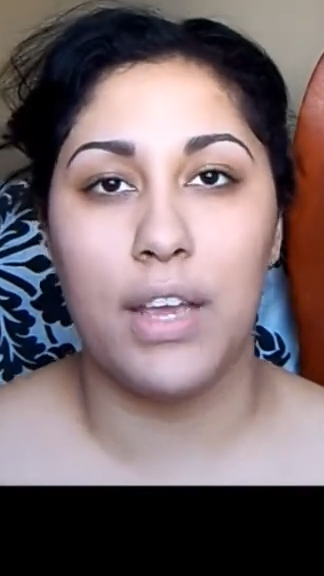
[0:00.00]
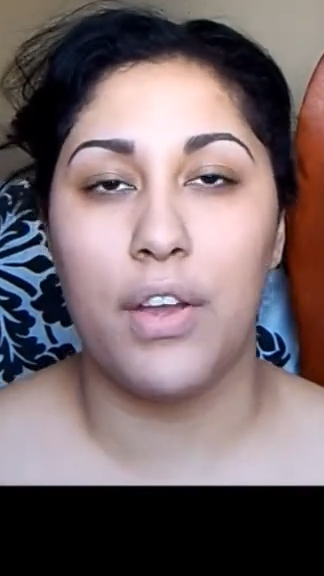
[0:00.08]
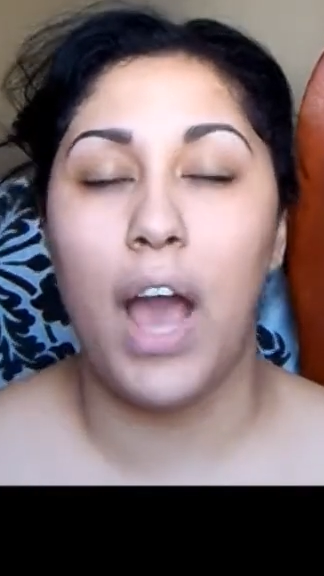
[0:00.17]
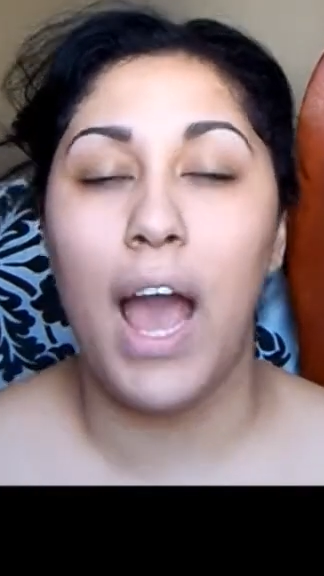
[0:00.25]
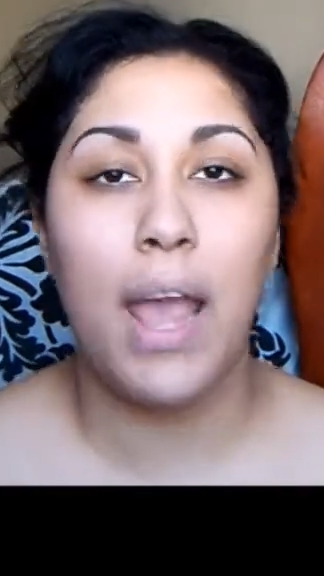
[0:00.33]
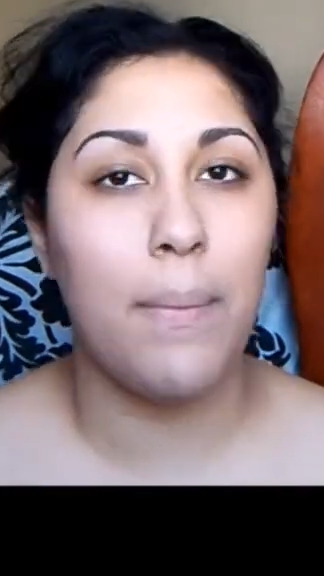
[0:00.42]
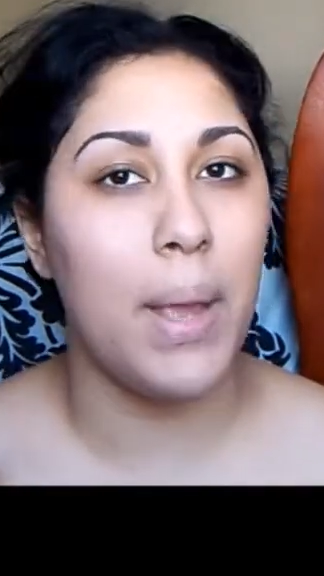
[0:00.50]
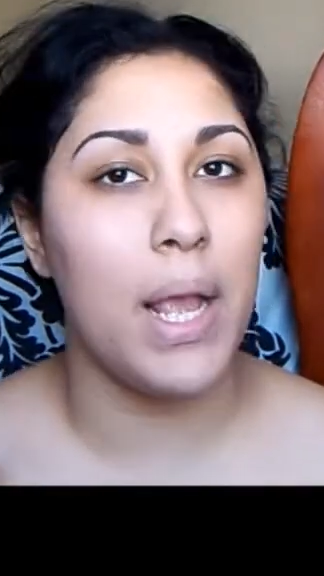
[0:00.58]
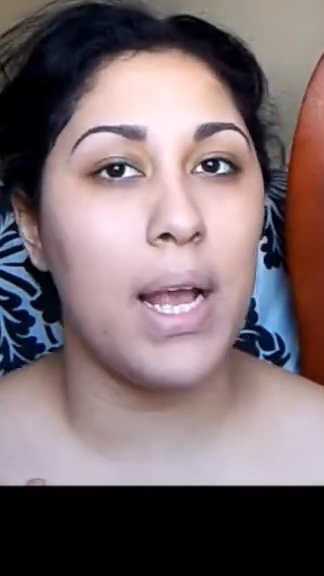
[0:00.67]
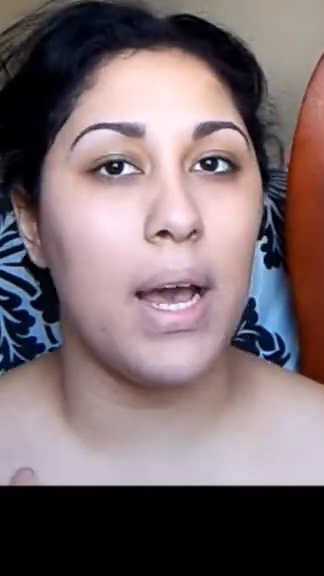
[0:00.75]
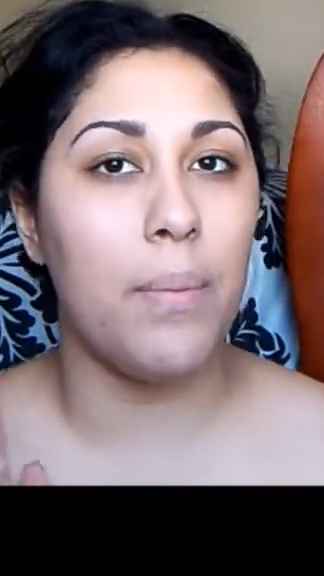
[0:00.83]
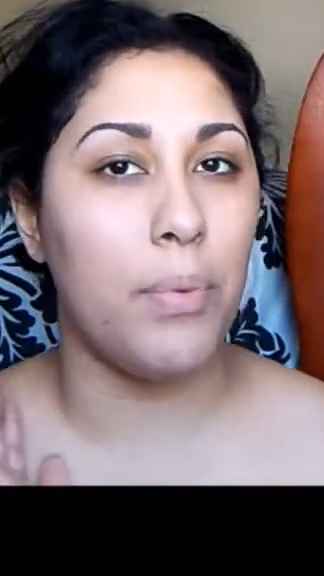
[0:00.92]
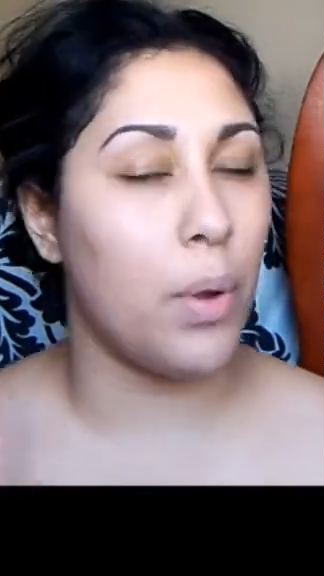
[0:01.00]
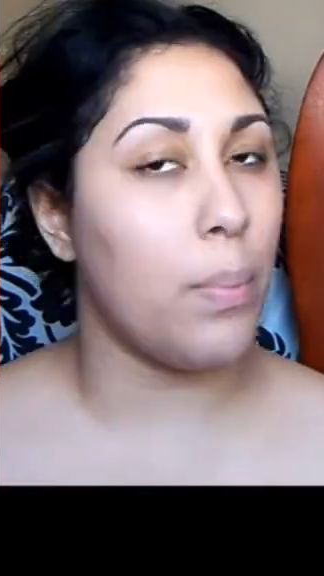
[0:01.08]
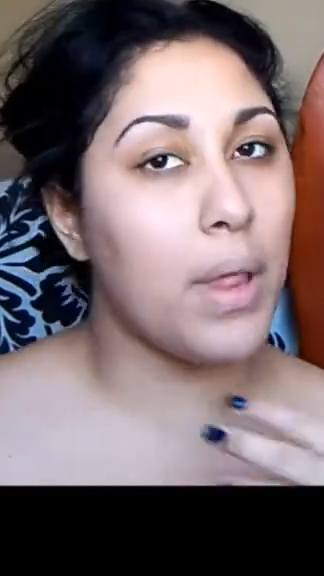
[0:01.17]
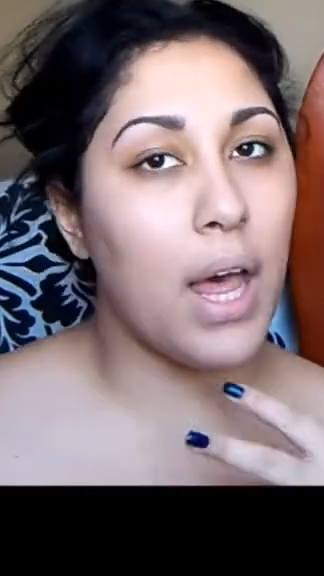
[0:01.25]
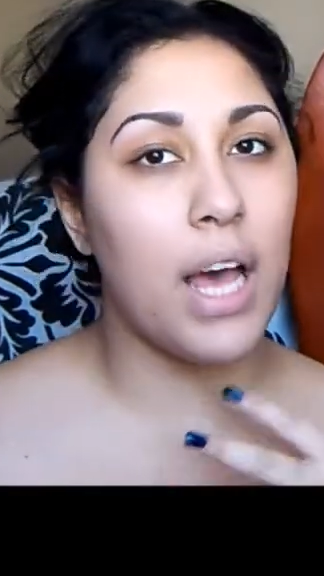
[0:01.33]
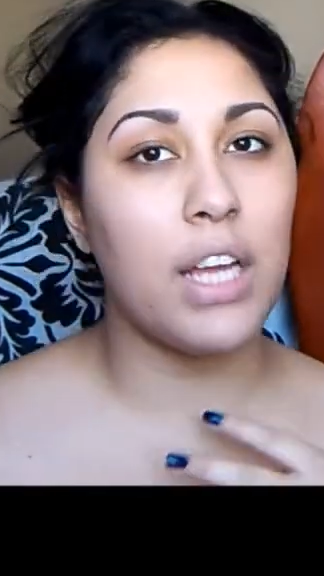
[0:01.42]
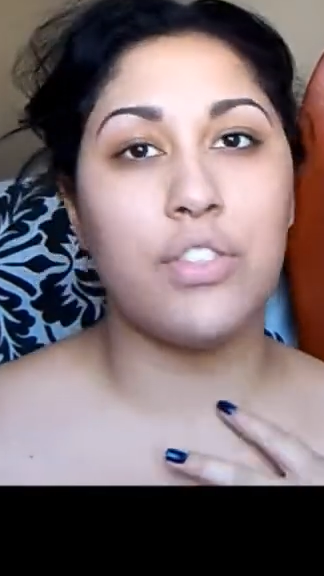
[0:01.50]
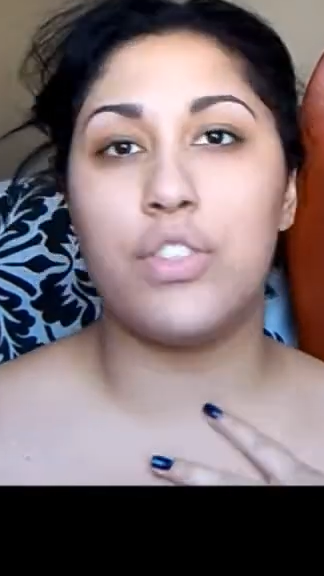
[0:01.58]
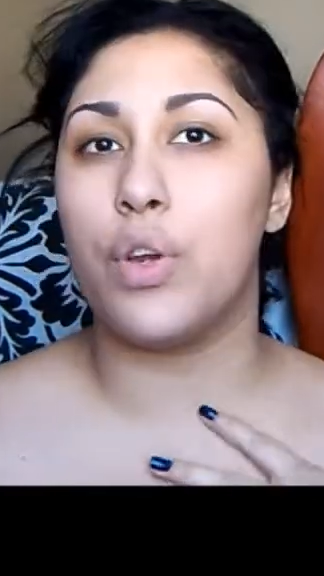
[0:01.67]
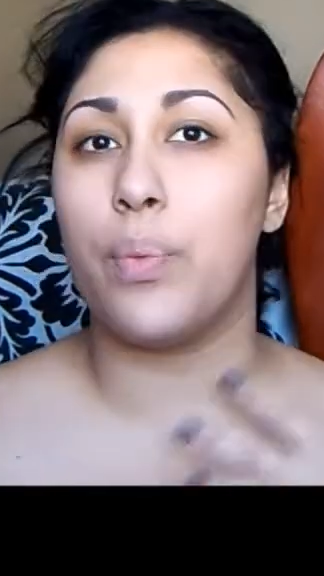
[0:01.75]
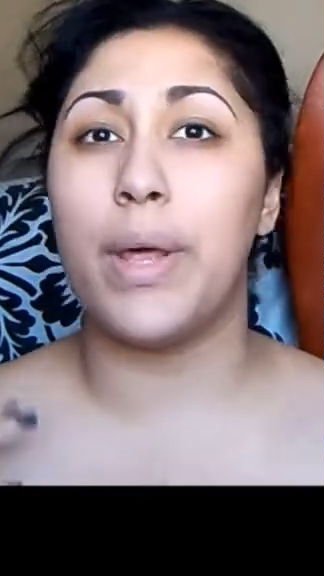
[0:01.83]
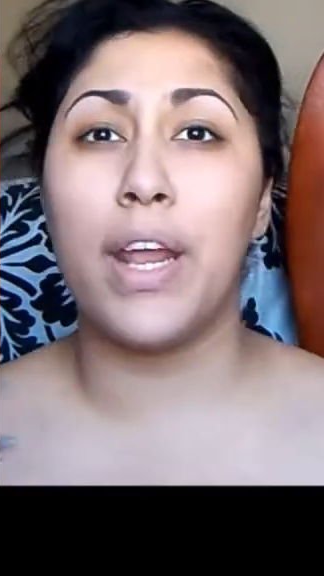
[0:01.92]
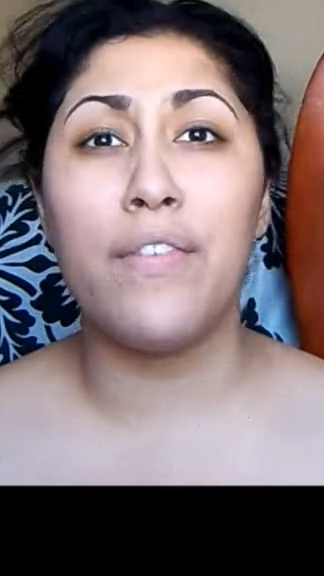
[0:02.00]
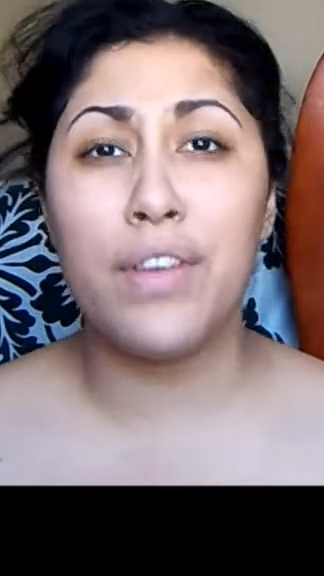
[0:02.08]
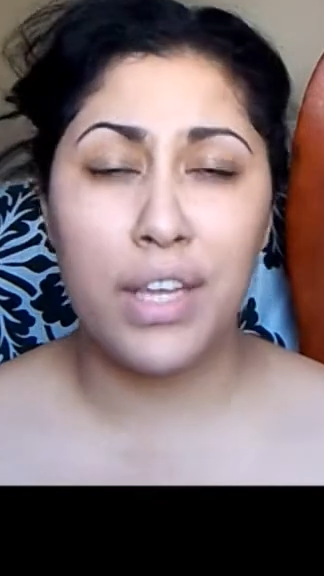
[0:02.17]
your eye makeup, your blush, your whatever